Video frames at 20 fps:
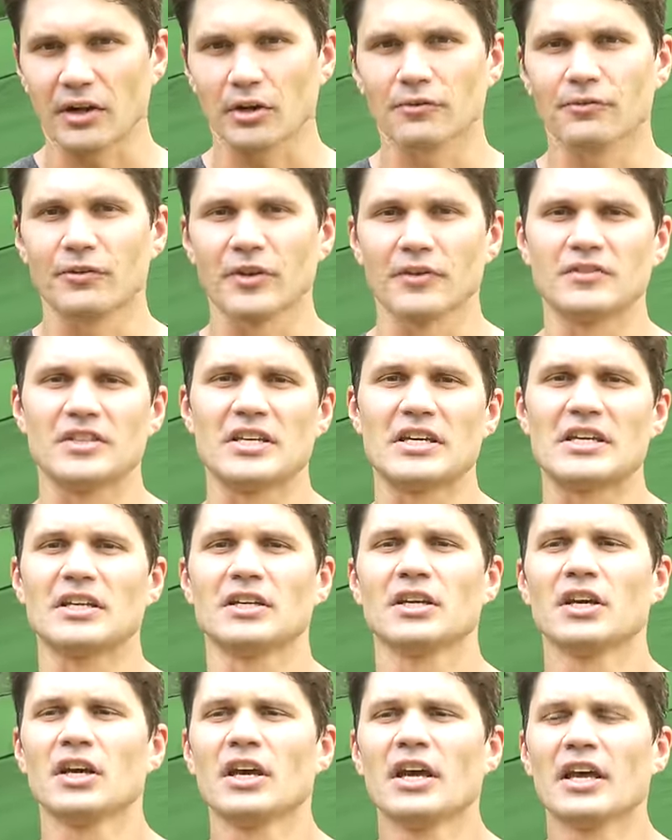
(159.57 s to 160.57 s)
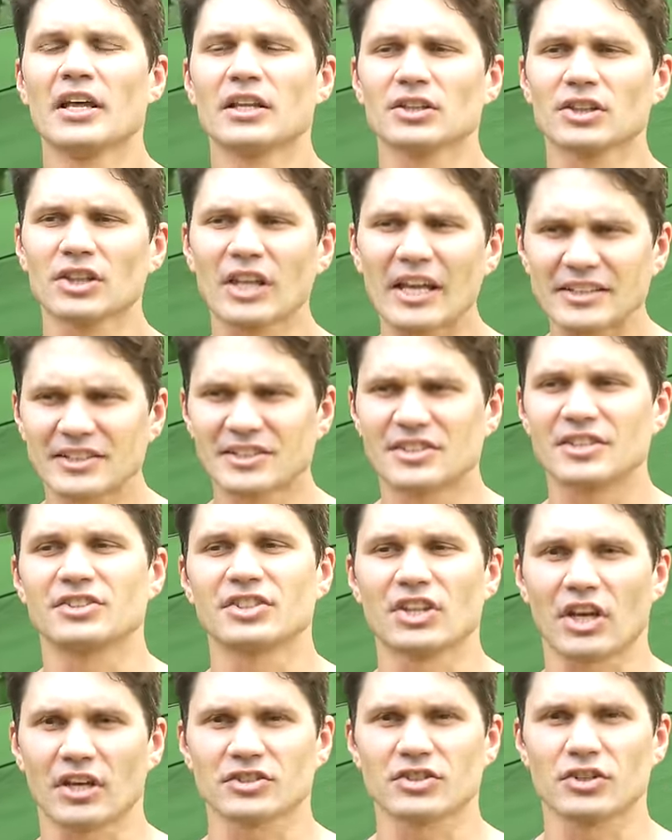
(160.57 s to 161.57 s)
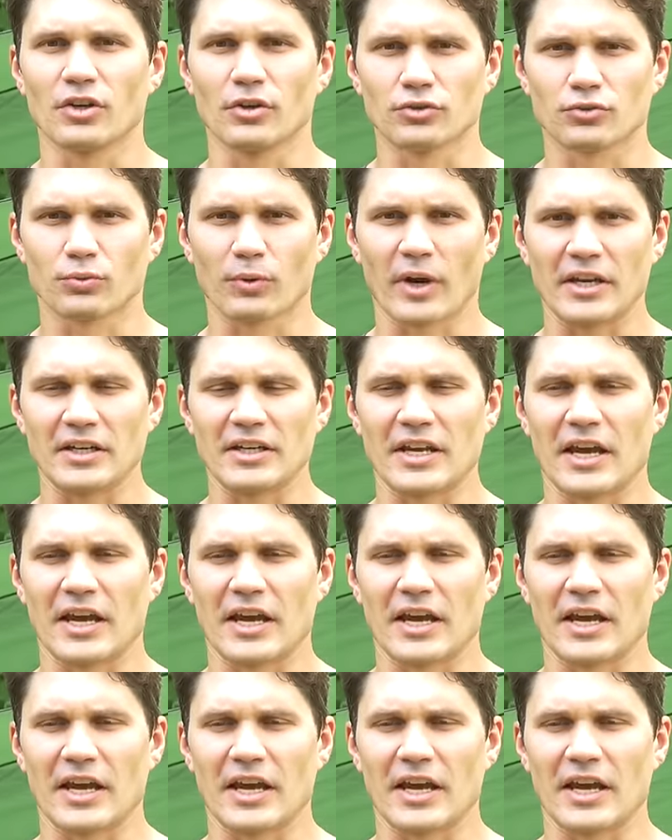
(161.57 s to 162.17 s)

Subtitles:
AR-15. Let's discuss those right